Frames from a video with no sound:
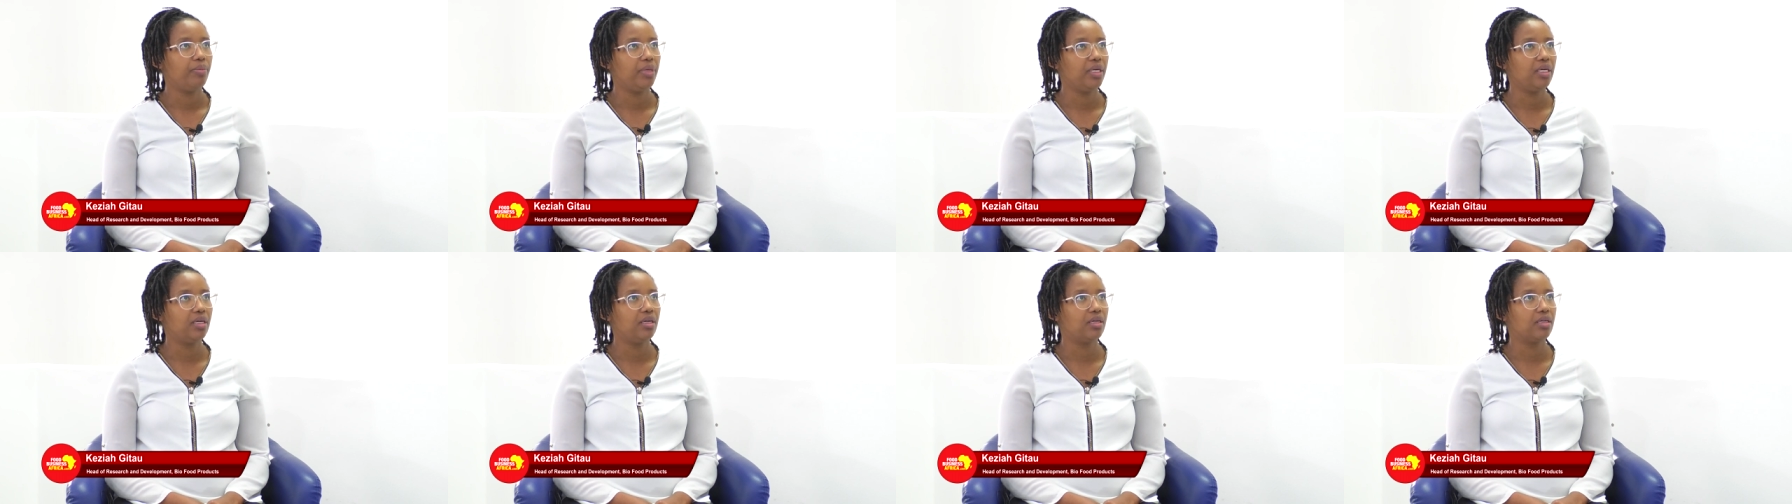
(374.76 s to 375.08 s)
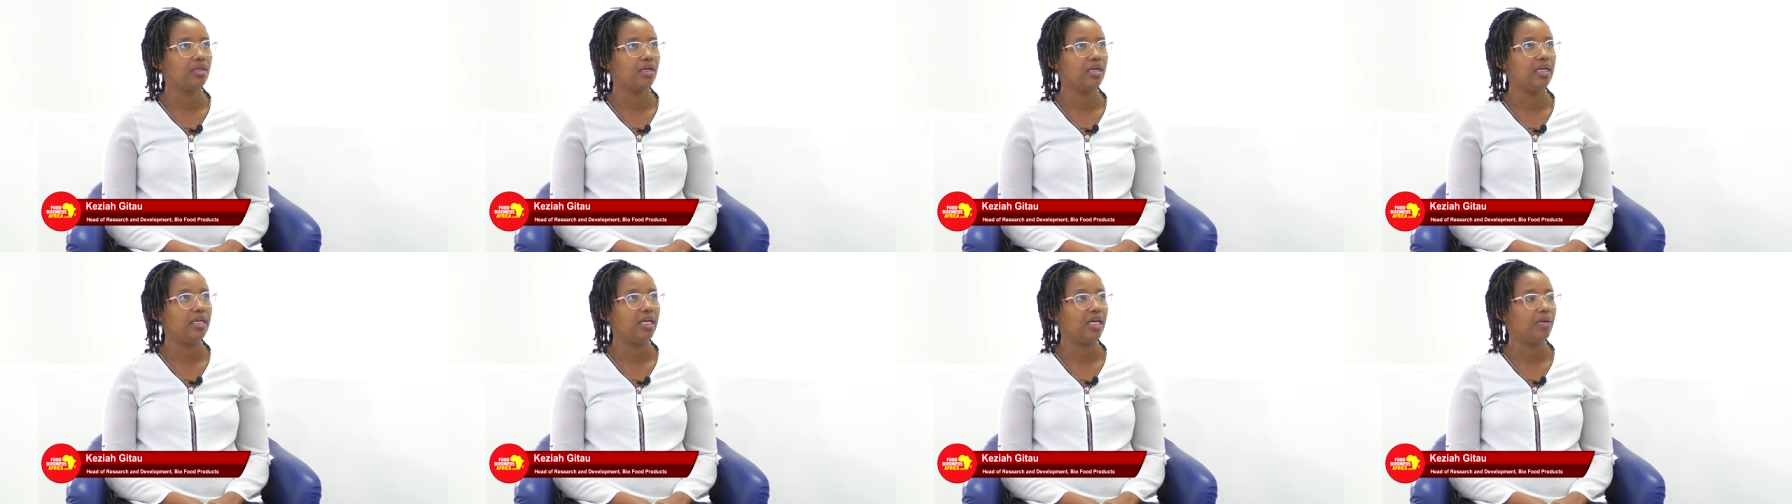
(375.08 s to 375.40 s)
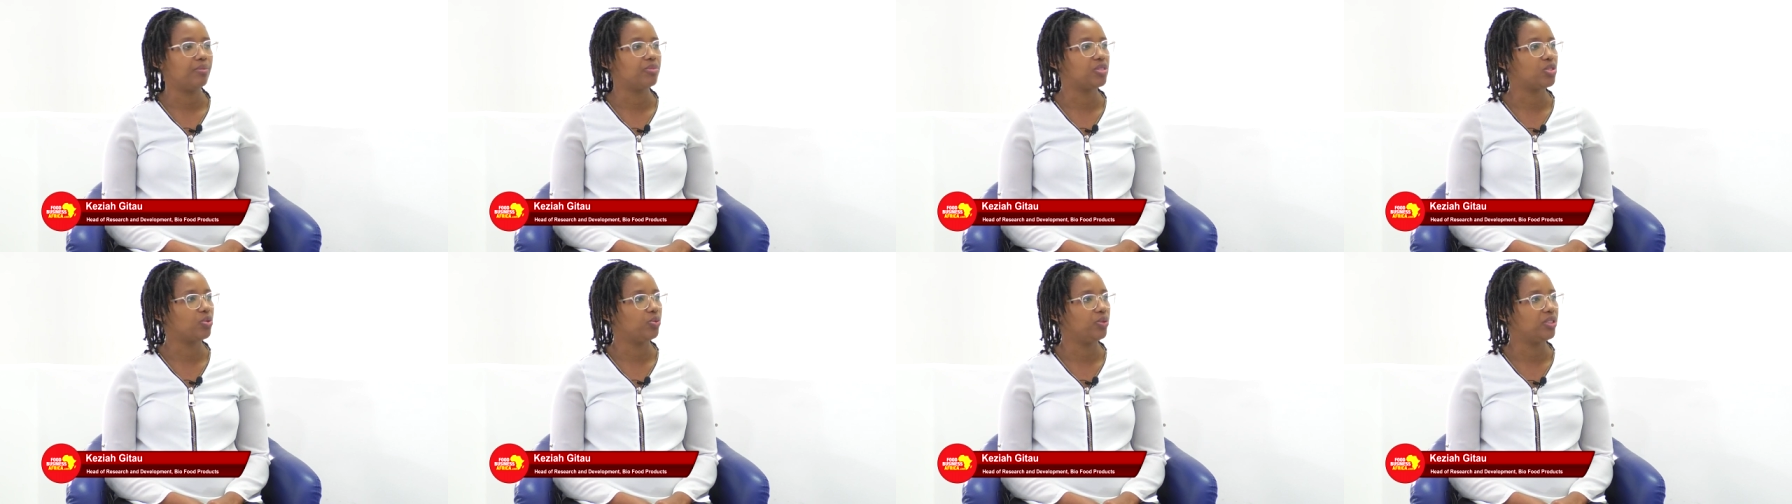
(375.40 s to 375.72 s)
big
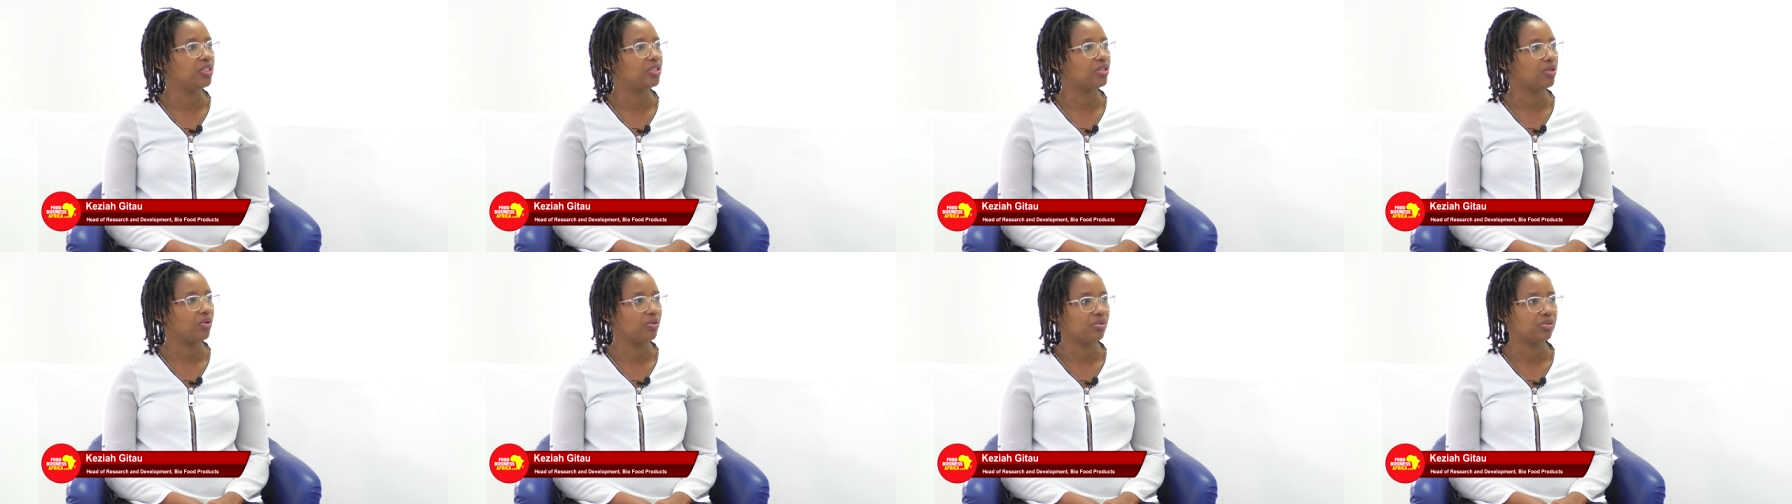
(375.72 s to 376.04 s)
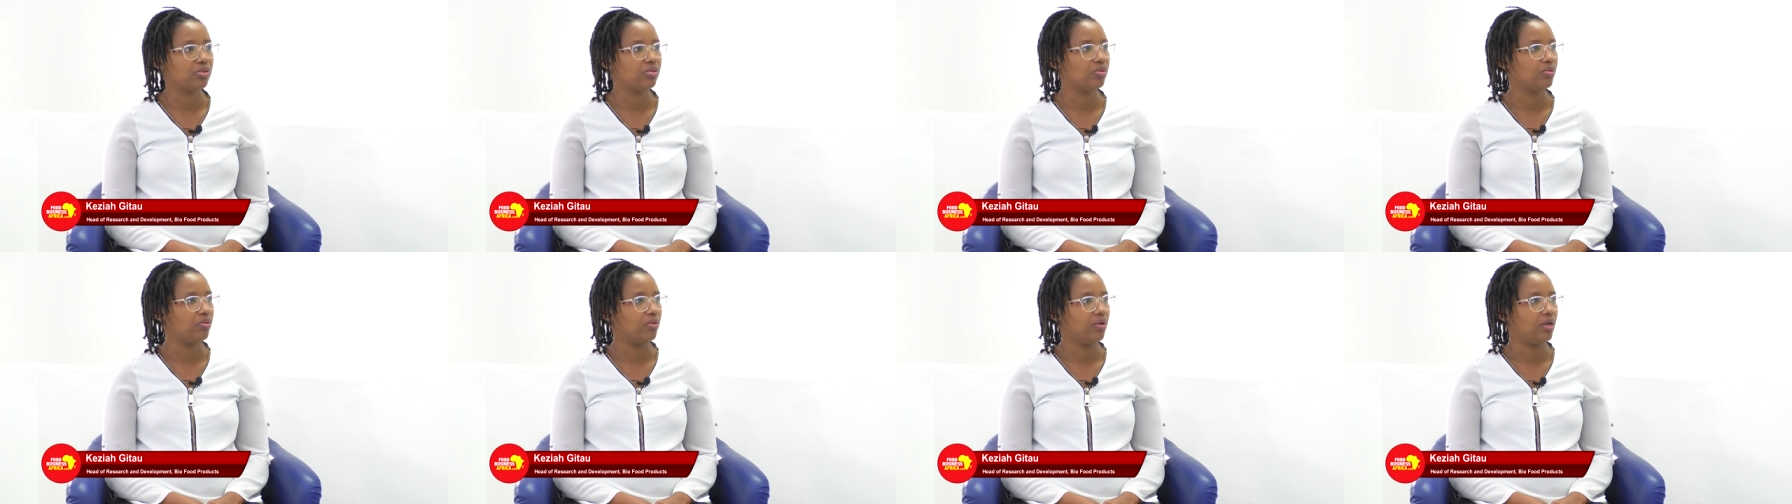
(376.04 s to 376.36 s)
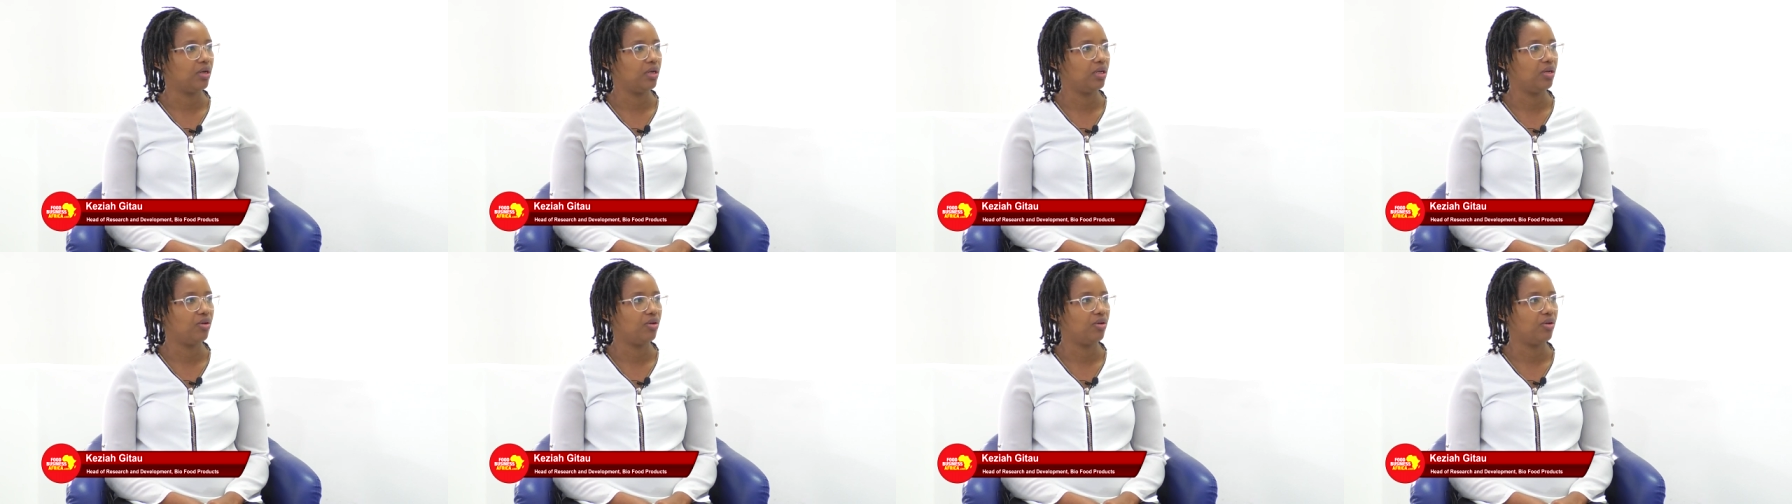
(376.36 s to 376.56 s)
names which also